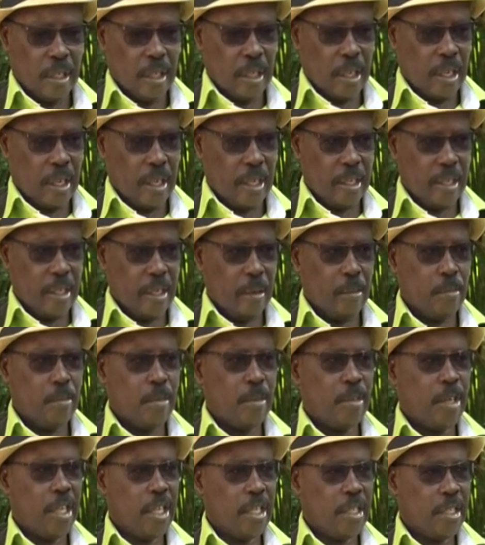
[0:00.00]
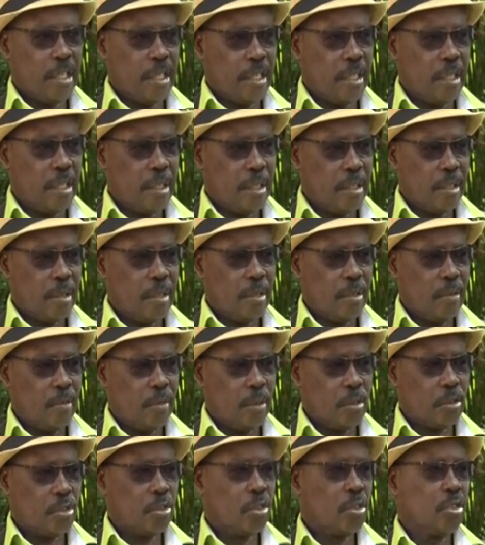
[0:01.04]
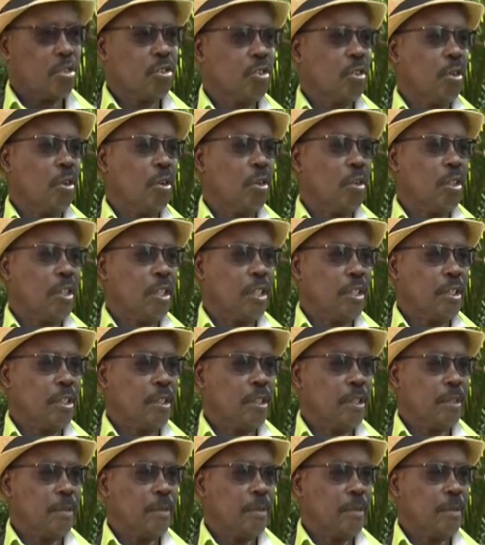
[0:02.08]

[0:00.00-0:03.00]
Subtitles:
I am ready for social audit.